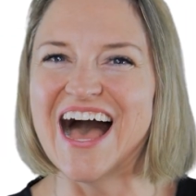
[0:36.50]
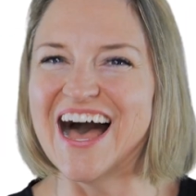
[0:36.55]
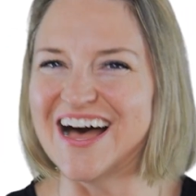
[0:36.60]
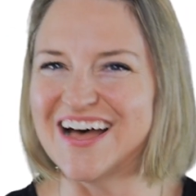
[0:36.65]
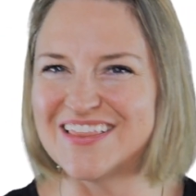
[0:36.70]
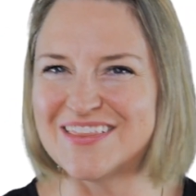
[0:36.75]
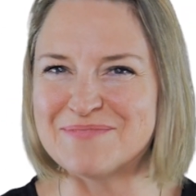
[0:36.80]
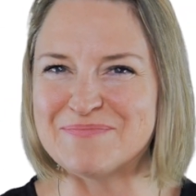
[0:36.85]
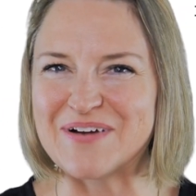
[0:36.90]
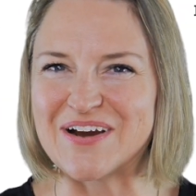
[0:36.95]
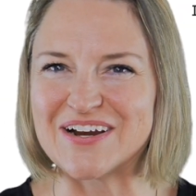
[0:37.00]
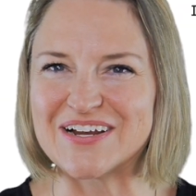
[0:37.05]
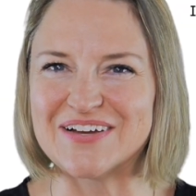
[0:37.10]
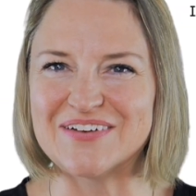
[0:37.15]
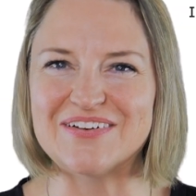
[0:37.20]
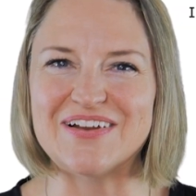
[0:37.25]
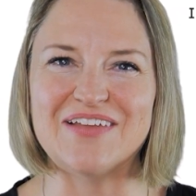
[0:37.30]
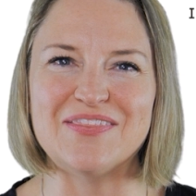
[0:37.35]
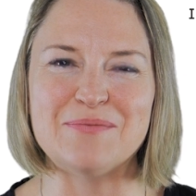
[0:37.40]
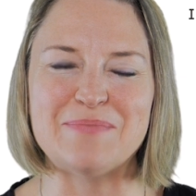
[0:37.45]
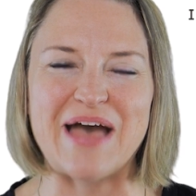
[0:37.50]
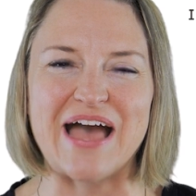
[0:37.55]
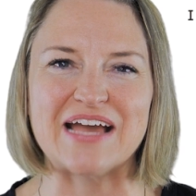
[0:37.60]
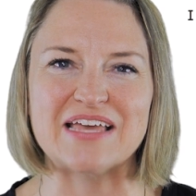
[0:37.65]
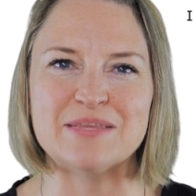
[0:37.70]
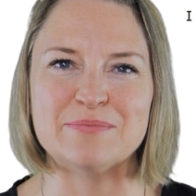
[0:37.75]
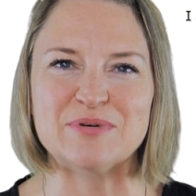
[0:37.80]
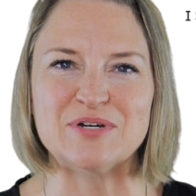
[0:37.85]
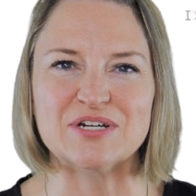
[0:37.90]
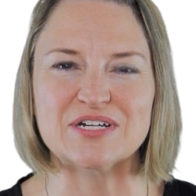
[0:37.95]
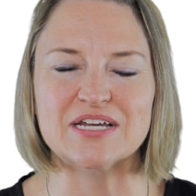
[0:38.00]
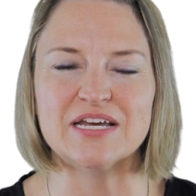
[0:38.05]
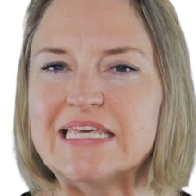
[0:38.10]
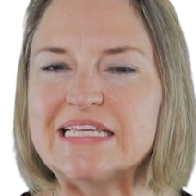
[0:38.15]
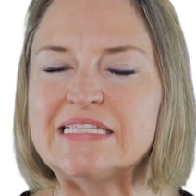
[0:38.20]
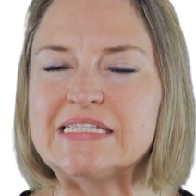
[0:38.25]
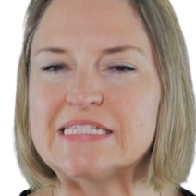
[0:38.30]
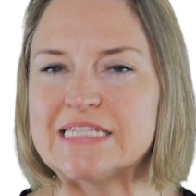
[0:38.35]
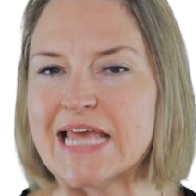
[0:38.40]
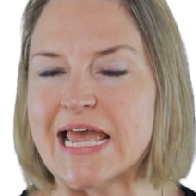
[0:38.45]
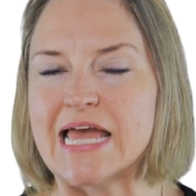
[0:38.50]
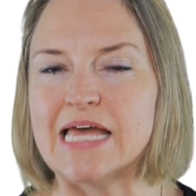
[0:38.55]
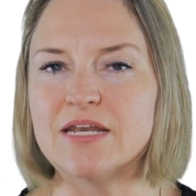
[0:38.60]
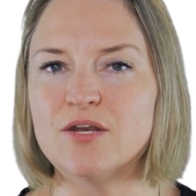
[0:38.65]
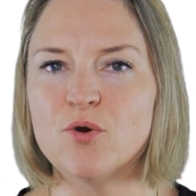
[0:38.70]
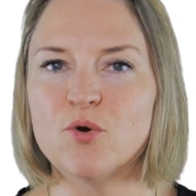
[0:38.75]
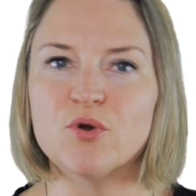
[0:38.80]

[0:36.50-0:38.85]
on the barcode on the back of the book. This 10